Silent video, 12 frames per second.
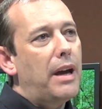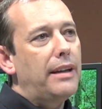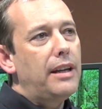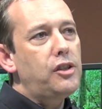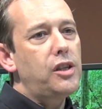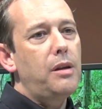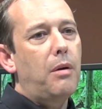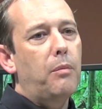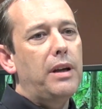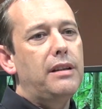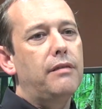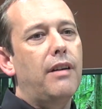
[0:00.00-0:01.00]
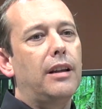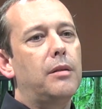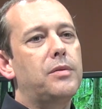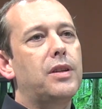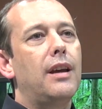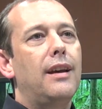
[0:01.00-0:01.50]
Initially, when we
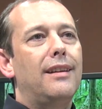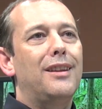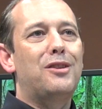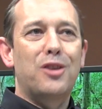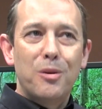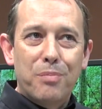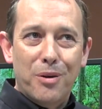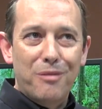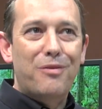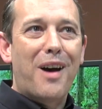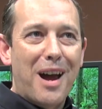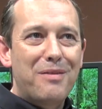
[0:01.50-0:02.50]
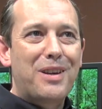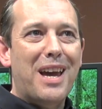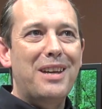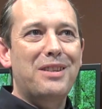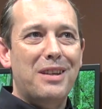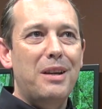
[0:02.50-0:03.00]
developed the
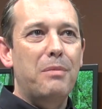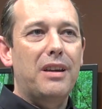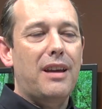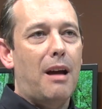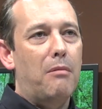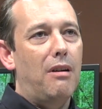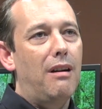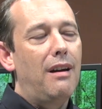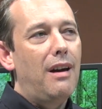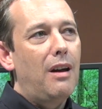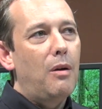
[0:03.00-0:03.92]
2.5K cinema camera,